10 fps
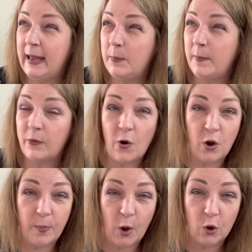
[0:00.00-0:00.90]
my
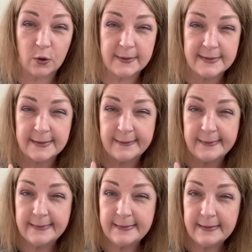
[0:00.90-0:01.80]
Rocker Box,
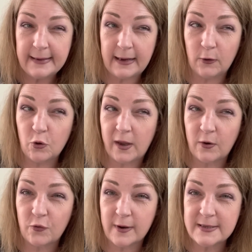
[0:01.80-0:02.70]
and Look
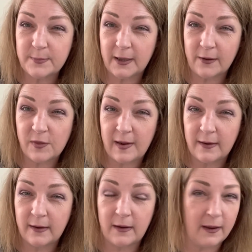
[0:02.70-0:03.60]
Incredible. I
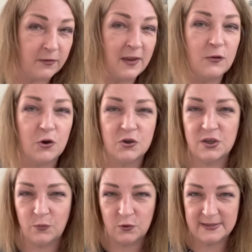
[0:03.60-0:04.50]
think those are
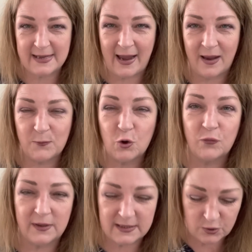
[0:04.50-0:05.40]
the ones that I'm
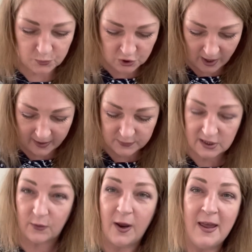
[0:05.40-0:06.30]
currently subscribed
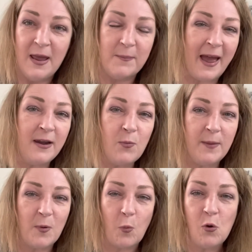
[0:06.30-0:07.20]
to. But anyway,
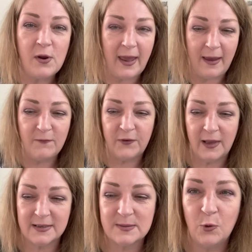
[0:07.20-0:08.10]
my one came for
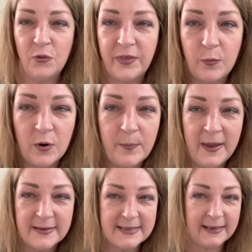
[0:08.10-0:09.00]
last month. It were a
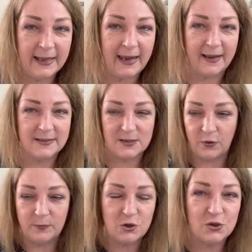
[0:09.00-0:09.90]
bit delayed. Sorry,
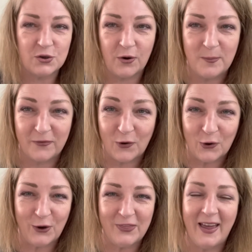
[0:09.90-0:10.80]
I'm just throwing my
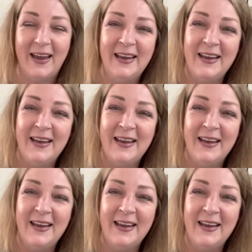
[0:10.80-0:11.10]
phone on there.